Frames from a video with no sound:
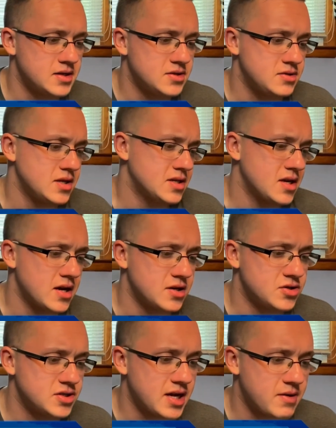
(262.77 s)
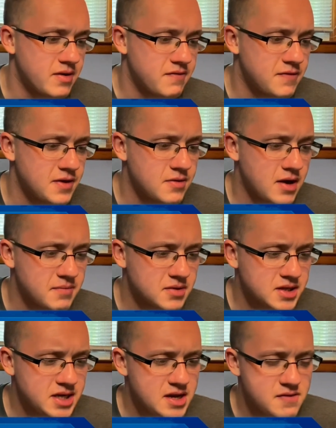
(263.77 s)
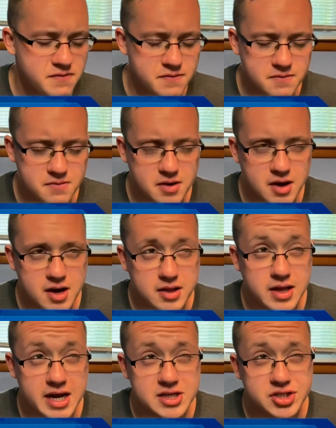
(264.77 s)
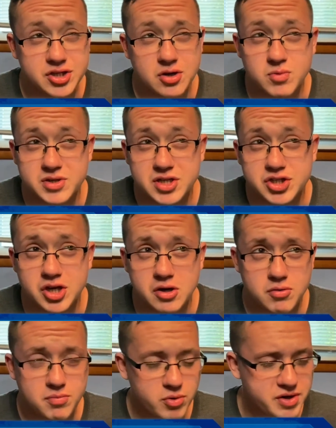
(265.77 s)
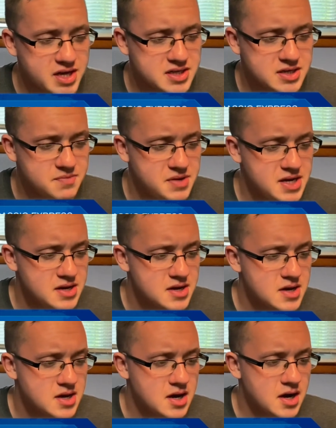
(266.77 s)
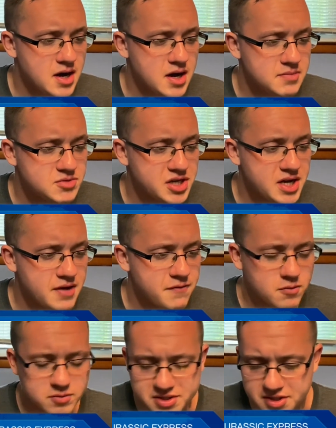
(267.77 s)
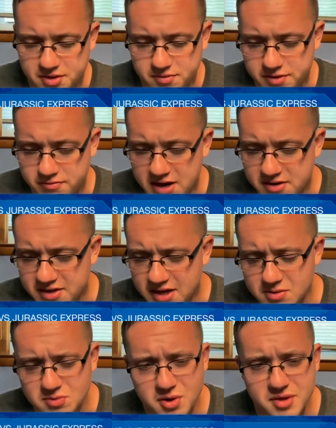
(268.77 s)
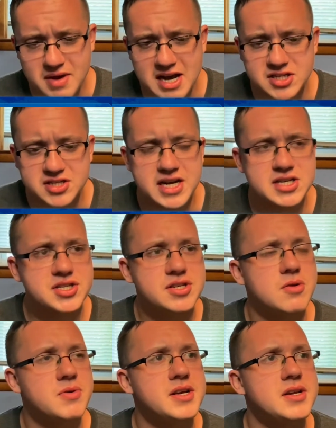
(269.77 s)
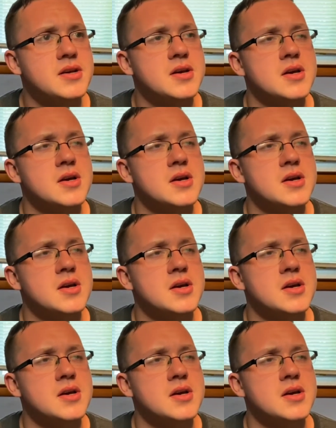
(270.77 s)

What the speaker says: That's kind of just how I feel. I believe last show was a Jungle Boy that did beat MJF, or was the other way around. That was one of the matches actually going in.